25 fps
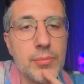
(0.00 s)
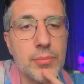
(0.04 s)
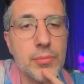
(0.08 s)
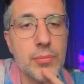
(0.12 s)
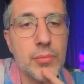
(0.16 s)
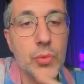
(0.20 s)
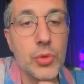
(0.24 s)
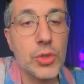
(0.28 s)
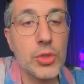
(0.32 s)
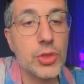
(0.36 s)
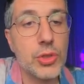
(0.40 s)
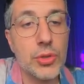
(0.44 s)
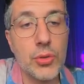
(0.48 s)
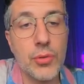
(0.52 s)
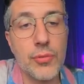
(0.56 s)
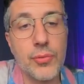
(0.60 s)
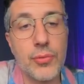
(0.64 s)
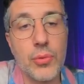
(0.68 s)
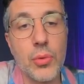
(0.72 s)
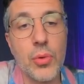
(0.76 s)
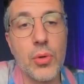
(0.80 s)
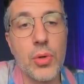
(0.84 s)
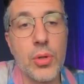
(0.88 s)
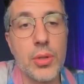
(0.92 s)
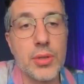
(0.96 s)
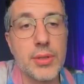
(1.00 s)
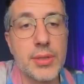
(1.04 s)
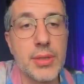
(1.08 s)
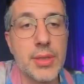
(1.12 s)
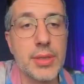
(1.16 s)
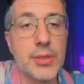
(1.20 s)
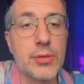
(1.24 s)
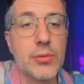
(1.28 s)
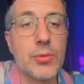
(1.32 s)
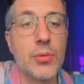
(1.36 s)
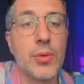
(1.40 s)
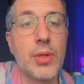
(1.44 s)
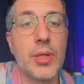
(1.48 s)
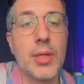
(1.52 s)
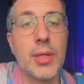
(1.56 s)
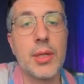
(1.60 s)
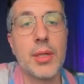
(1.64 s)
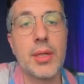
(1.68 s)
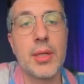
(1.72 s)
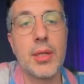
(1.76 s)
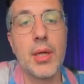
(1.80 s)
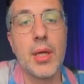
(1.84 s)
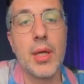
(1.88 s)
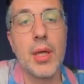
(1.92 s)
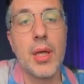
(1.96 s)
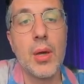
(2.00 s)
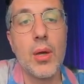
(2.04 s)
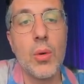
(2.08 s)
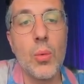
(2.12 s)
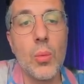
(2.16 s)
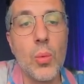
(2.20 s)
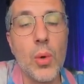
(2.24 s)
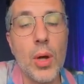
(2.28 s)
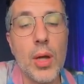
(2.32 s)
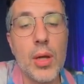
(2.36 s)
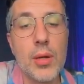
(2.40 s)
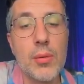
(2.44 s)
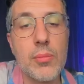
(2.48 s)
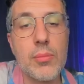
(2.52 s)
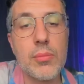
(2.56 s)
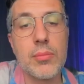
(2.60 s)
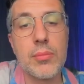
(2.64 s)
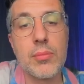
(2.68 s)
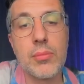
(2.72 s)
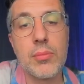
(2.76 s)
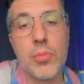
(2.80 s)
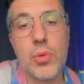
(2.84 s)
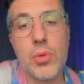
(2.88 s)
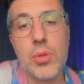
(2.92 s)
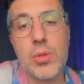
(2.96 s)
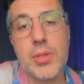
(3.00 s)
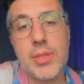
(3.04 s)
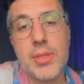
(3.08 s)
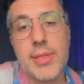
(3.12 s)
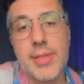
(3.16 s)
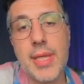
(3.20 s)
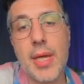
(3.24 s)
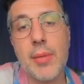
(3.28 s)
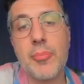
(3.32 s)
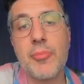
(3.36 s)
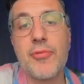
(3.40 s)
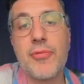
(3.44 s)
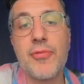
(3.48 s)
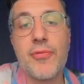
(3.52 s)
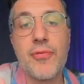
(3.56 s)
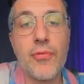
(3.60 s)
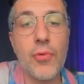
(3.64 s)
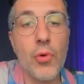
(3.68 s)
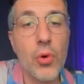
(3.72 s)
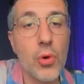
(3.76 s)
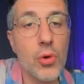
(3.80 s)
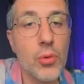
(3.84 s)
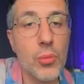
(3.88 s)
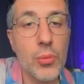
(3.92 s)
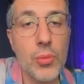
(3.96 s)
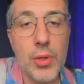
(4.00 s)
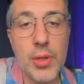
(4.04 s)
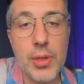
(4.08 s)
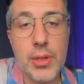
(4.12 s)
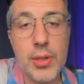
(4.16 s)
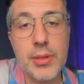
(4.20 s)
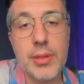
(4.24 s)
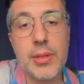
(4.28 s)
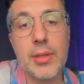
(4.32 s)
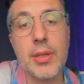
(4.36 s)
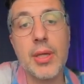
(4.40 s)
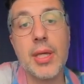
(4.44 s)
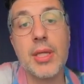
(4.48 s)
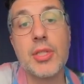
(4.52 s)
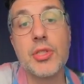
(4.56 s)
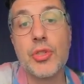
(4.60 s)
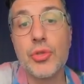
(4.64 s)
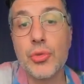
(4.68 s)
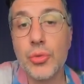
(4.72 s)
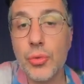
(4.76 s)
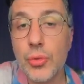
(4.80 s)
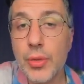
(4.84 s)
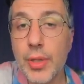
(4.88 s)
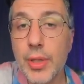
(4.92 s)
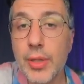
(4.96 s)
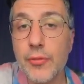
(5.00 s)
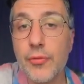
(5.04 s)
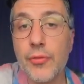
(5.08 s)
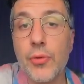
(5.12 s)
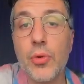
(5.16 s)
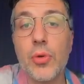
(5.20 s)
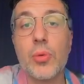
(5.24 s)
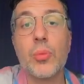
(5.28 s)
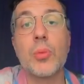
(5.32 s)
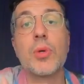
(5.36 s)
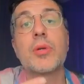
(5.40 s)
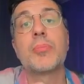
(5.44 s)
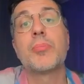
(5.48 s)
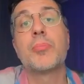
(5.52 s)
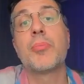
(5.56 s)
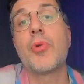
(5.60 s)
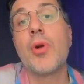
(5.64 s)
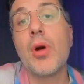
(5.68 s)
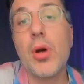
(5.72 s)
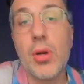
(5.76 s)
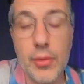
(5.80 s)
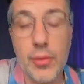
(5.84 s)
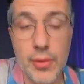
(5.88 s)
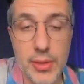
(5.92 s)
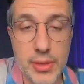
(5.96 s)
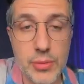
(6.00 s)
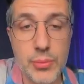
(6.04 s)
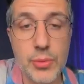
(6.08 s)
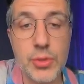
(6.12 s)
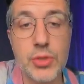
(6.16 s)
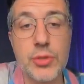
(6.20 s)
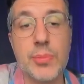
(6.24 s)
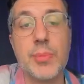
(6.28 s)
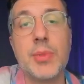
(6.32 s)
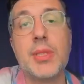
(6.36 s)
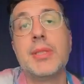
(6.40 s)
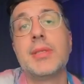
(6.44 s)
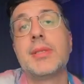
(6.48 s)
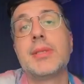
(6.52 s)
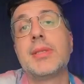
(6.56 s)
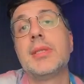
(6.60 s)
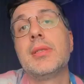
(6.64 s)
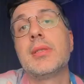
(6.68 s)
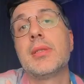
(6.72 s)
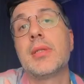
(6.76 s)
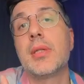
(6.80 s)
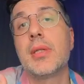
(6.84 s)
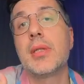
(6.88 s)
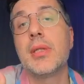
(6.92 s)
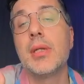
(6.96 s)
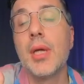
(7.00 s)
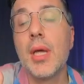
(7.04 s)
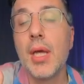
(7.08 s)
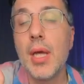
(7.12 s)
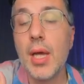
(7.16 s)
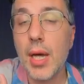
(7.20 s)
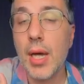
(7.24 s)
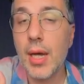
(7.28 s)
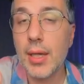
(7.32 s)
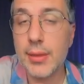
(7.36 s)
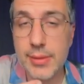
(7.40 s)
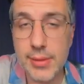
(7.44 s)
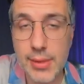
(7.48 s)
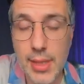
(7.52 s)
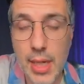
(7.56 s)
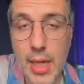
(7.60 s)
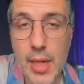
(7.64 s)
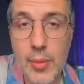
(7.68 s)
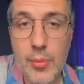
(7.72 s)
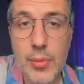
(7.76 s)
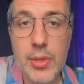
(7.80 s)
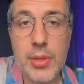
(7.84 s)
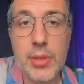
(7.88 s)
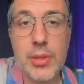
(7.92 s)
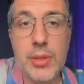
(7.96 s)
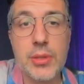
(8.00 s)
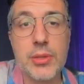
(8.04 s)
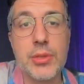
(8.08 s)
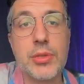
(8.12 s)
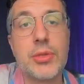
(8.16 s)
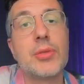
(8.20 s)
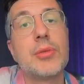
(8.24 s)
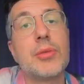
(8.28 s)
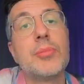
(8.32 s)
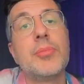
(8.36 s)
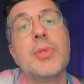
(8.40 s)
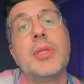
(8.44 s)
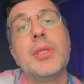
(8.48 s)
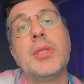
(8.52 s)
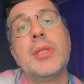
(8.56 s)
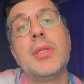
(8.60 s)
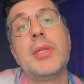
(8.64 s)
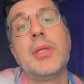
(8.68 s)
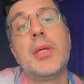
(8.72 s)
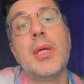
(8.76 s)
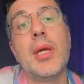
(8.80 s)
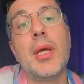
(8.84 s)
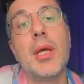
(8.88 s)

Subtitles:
which of course is doing one more step forward, ensuring forward progress, which means either a timer should be